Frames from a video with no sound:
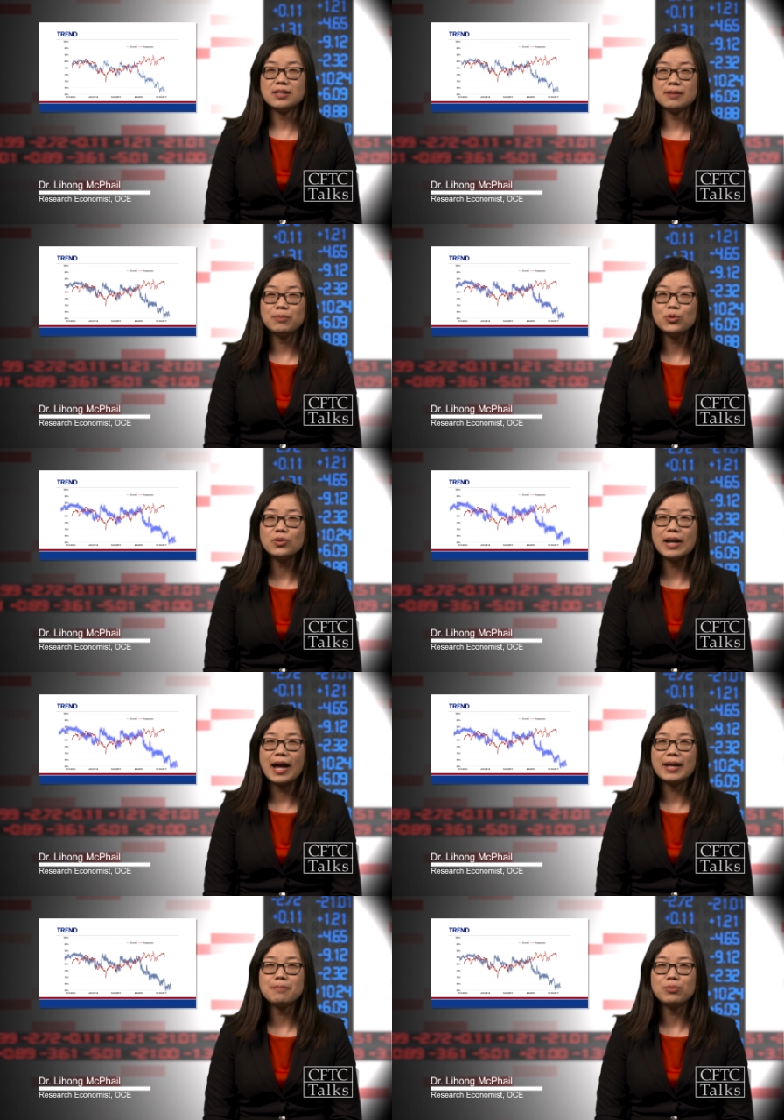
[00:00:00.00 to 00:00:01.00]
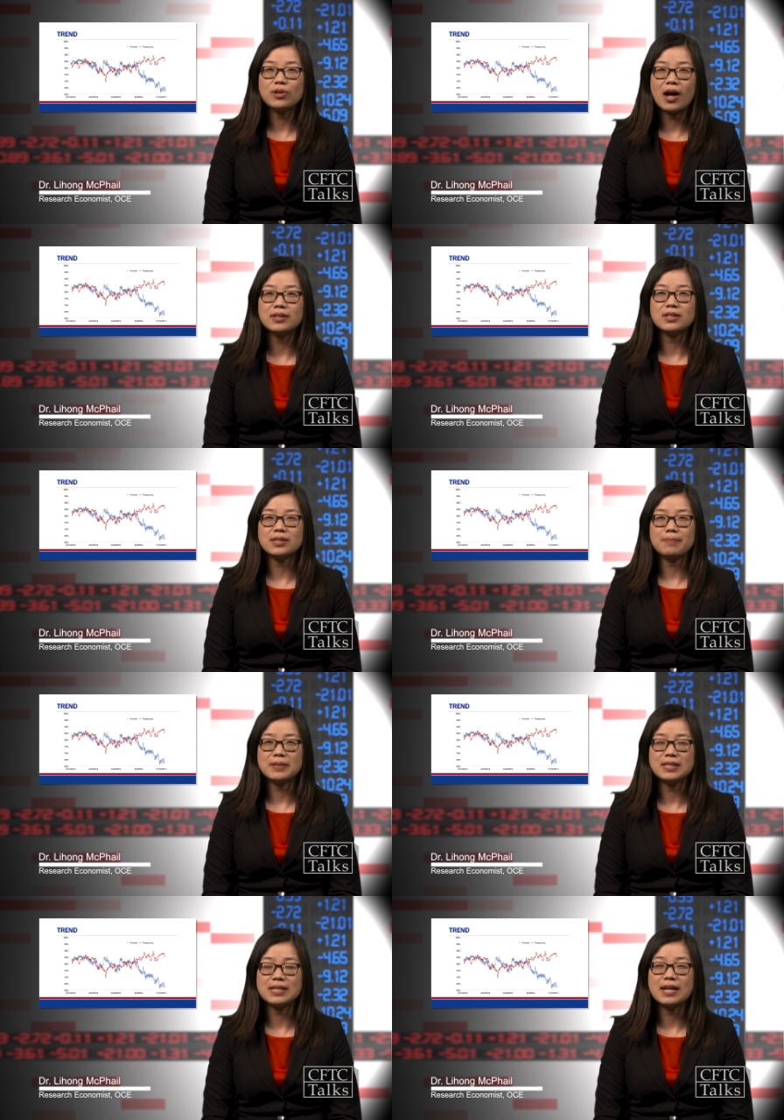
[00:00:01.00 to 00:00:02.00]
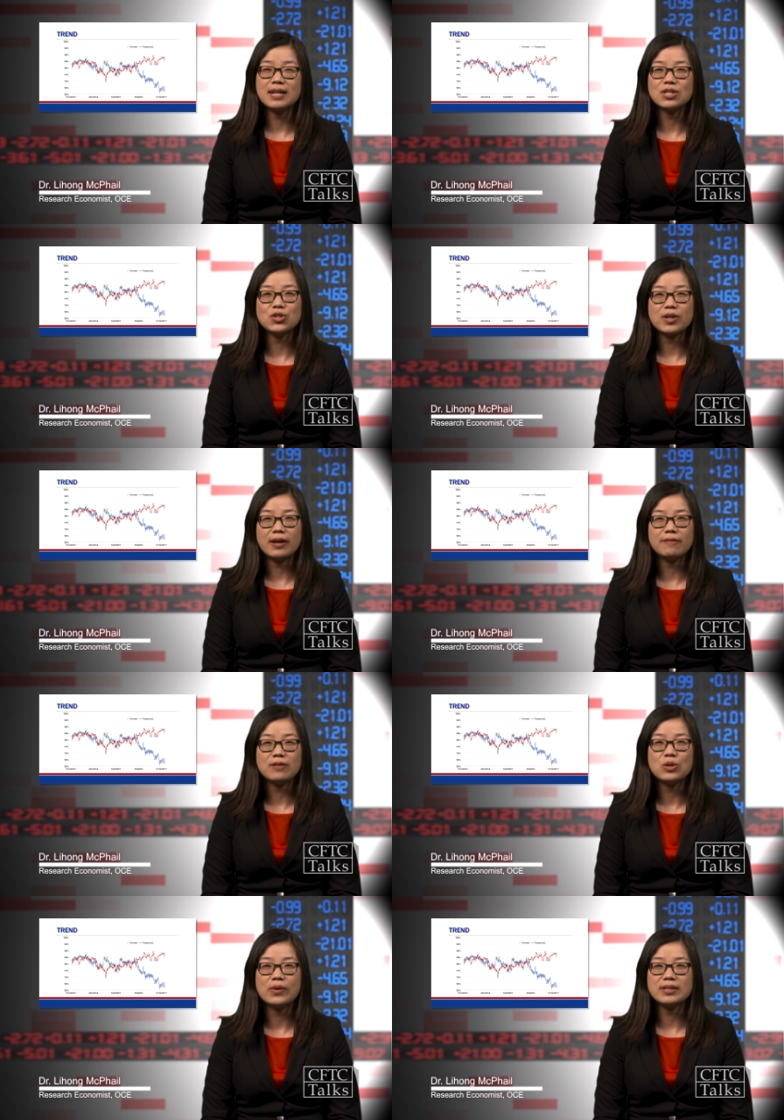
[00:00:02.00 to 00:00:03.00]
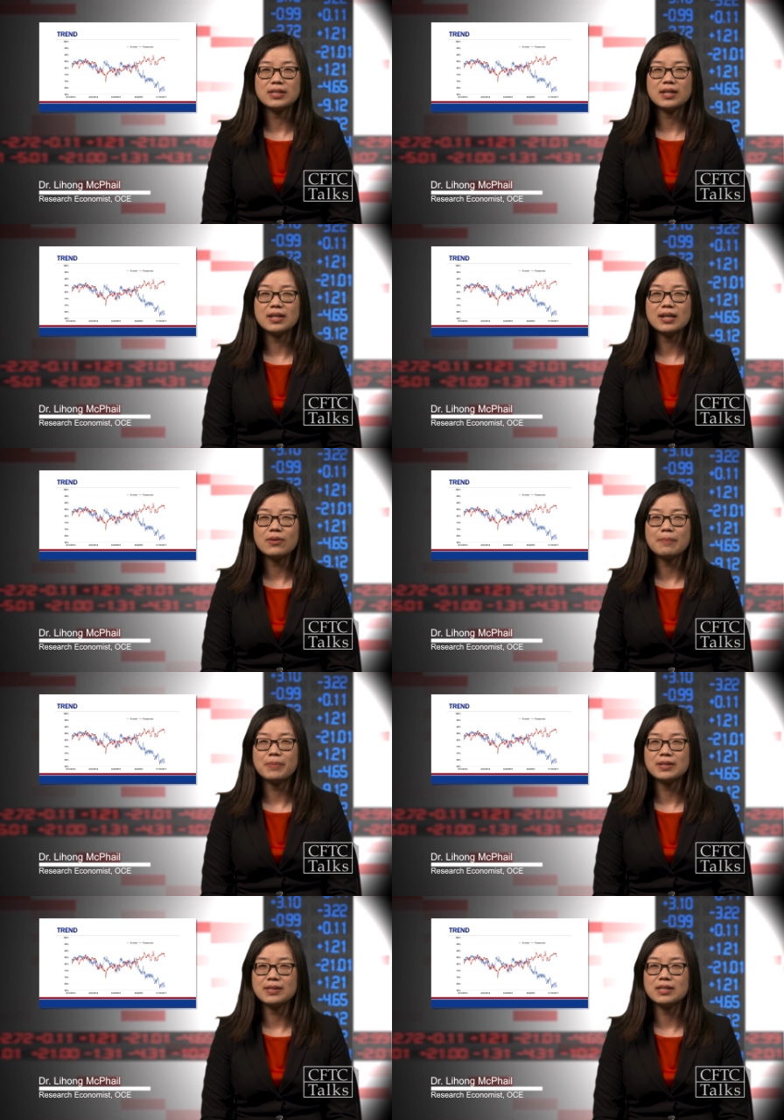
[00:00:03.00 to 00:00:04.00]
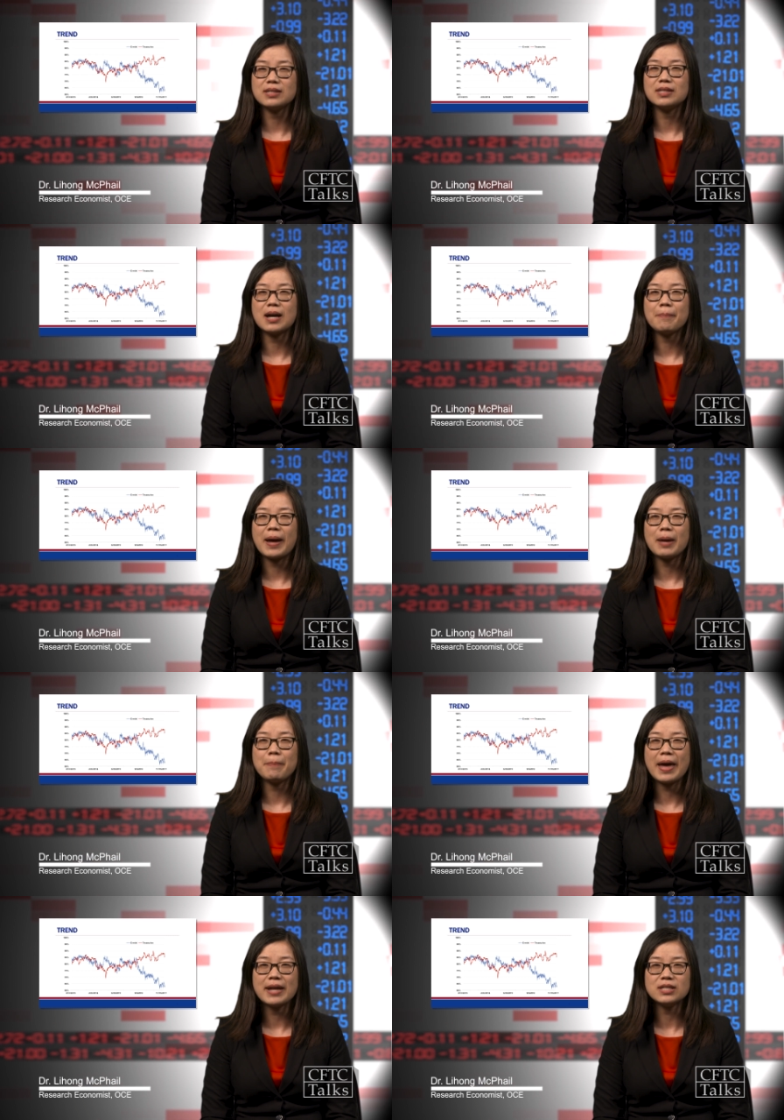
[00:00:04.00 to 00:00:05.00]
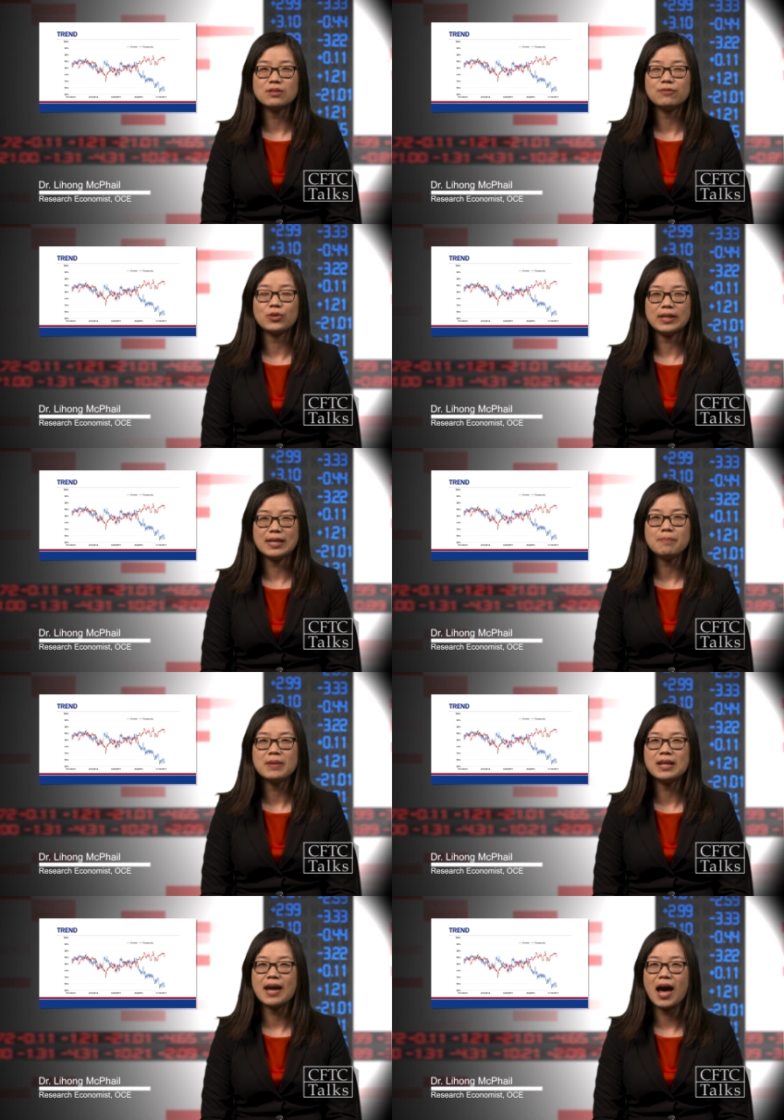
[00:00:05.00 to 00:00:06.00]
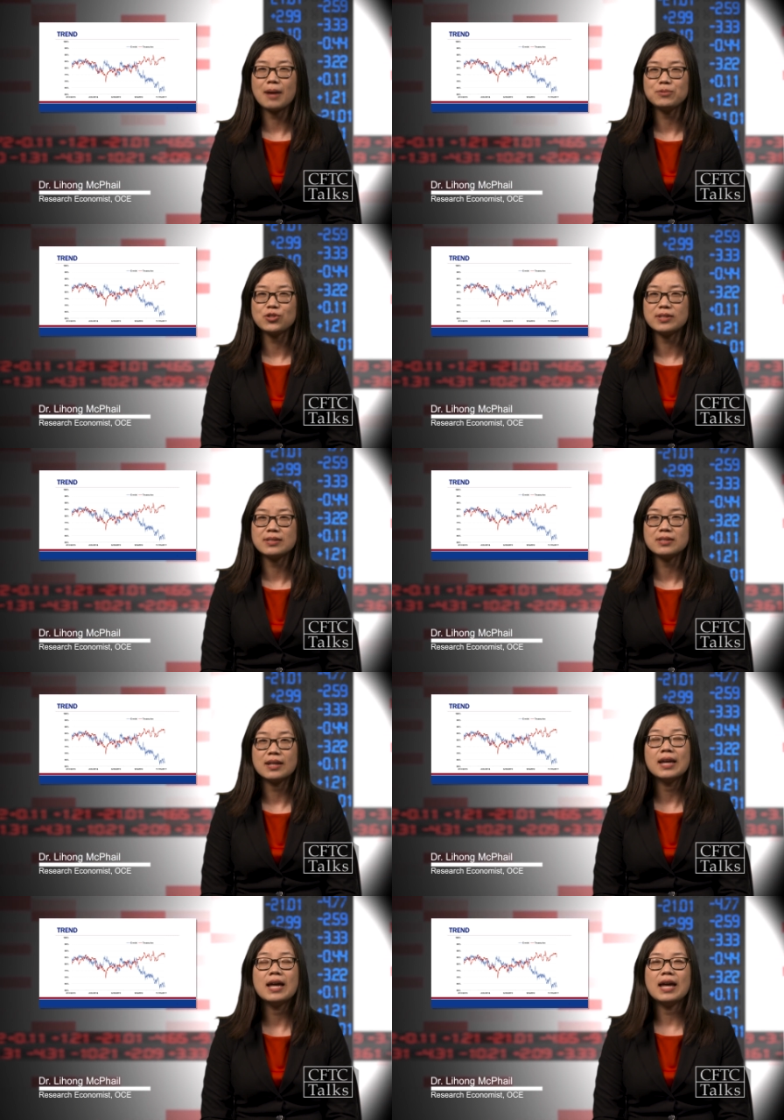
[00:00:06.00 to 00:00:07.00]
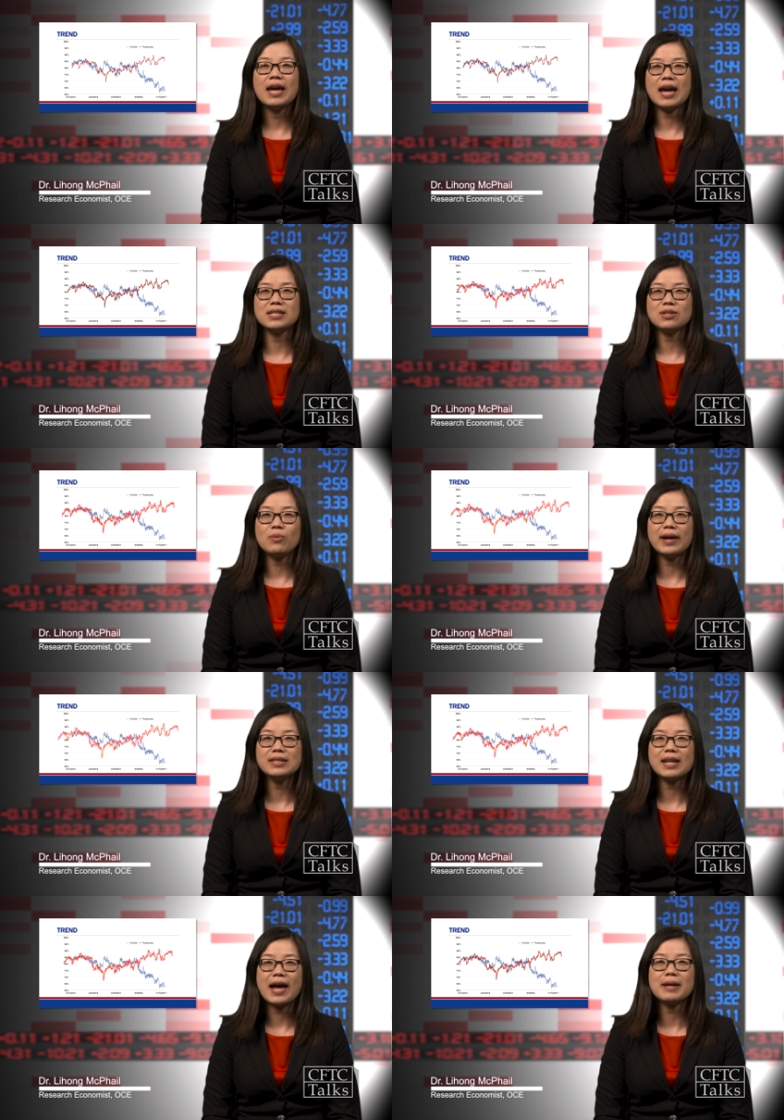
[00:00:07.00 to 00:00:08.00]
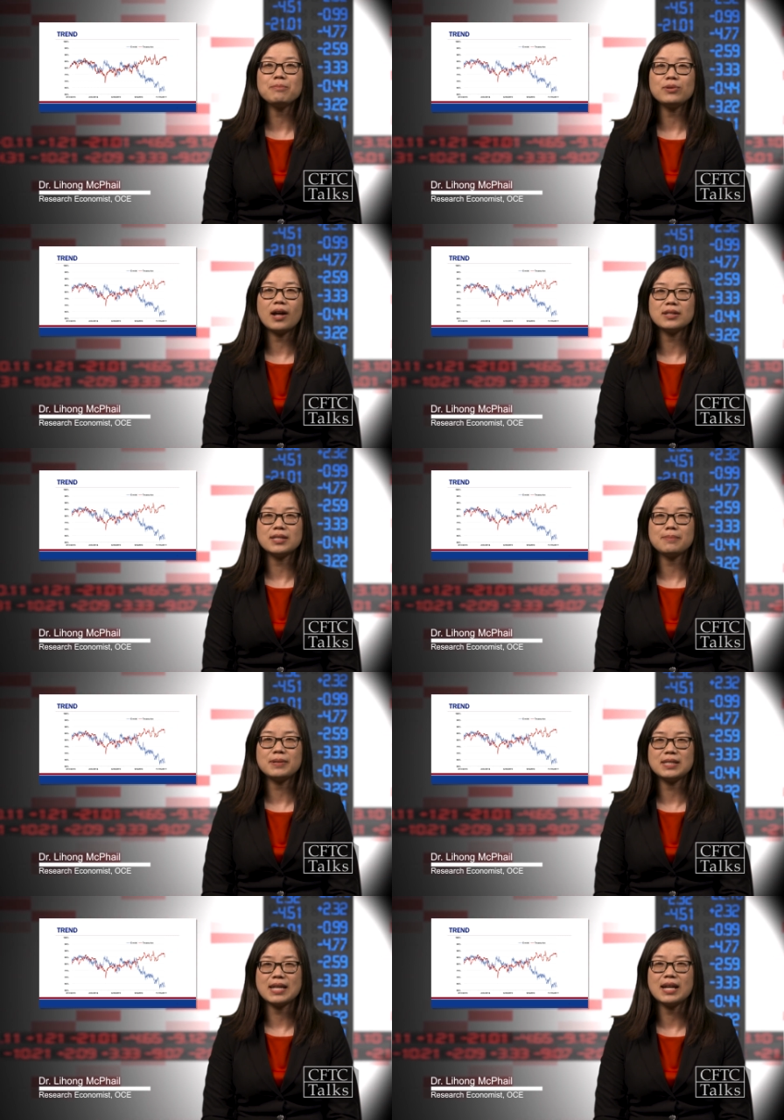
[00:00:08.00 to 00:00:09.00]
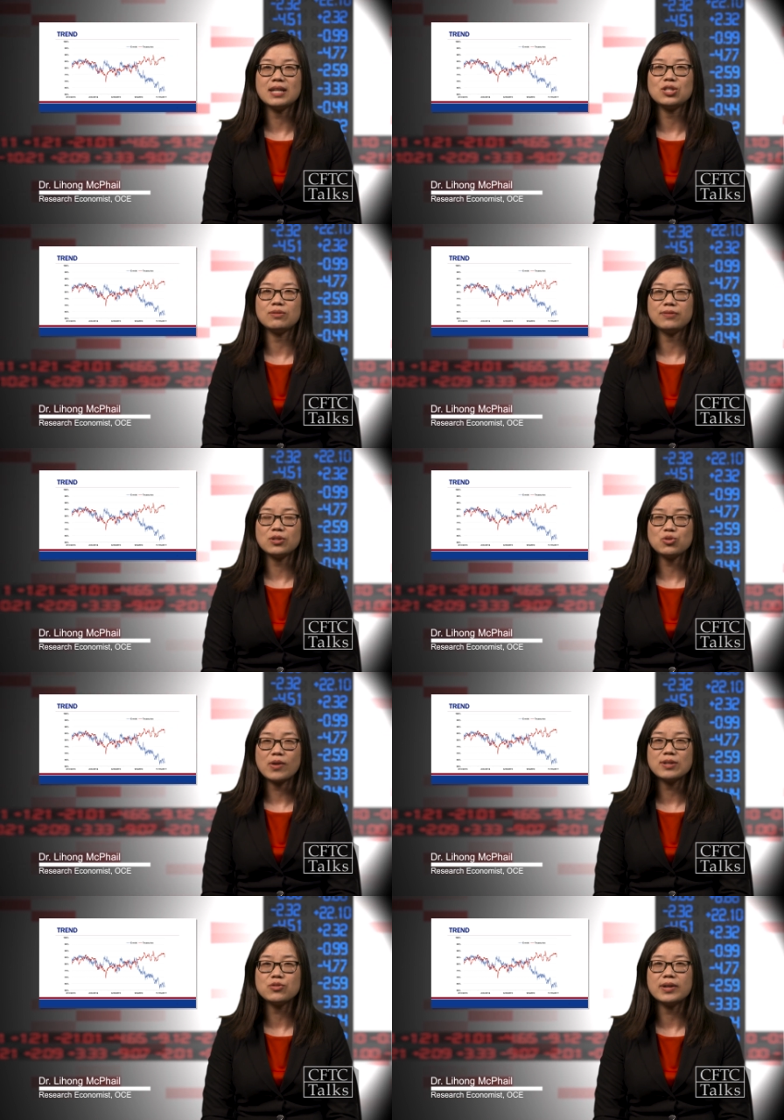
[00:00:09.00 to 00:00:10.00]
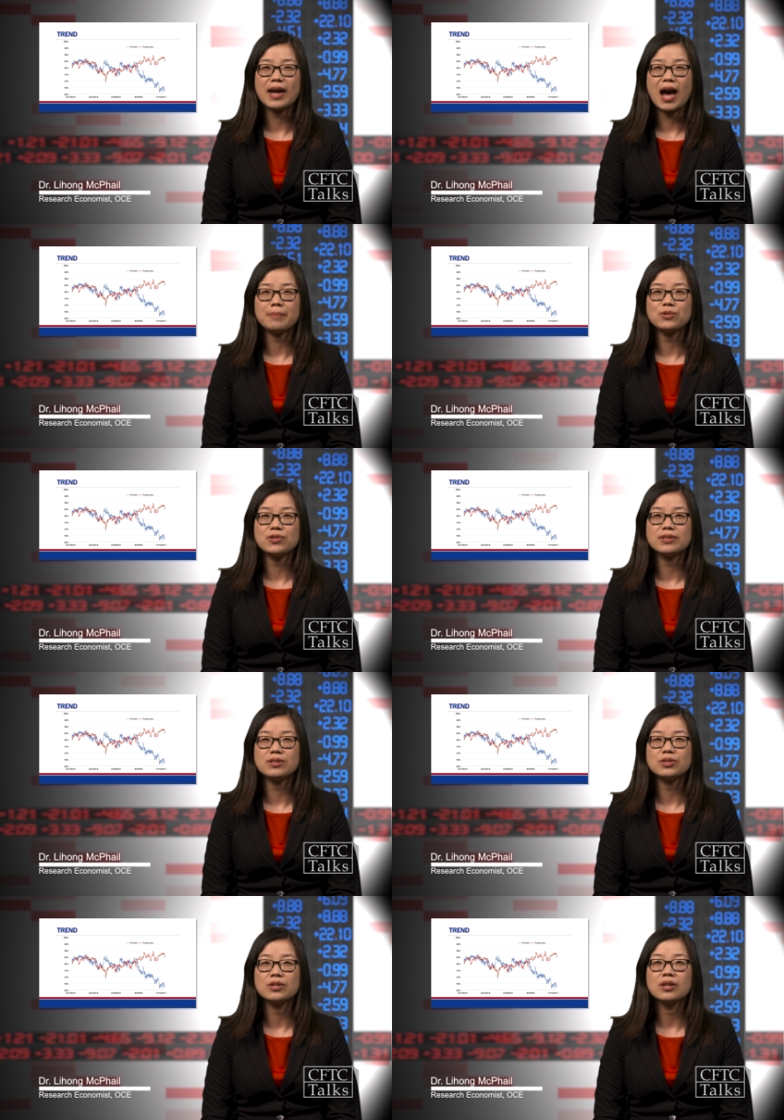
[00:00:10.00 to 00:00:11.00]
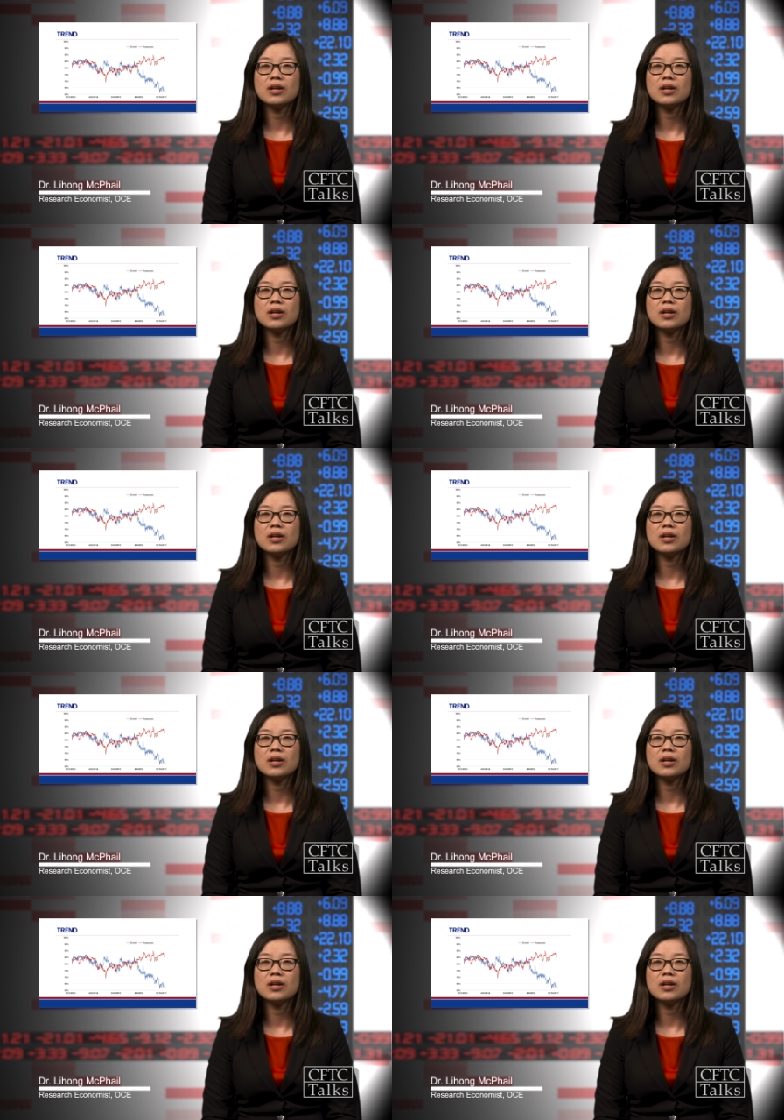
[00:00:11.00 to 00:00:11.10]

The blue line plots the percentage of US clearing business done by banks for e-mini options, and the red line plots the percentage for treasury options.